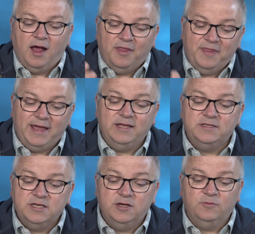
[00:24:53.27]
and they in
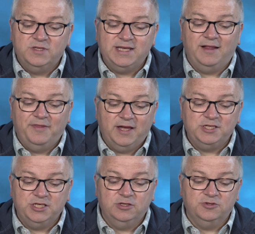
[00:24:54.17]
turn would tell their
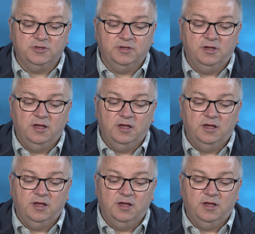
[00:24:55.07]
children.